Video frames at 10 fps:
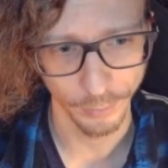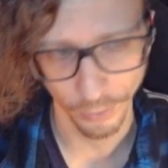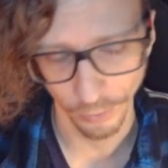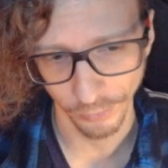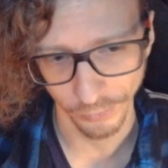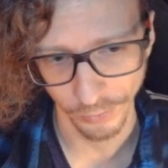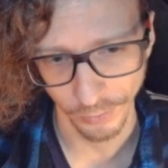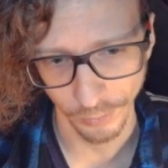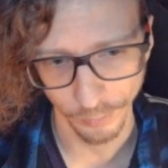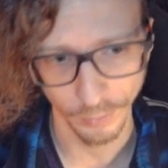
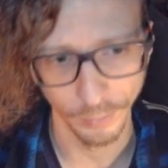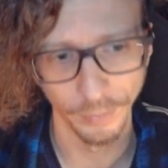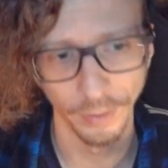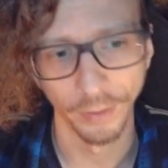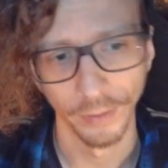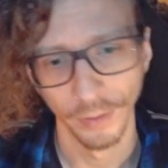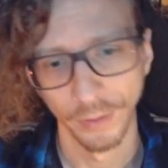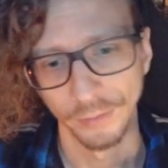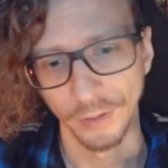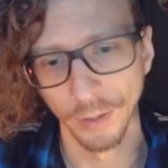currency, blah, blah, blah,
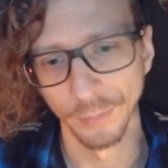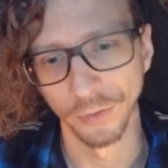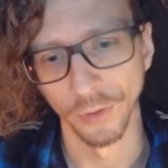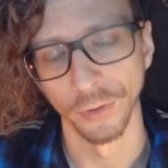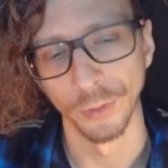time zone.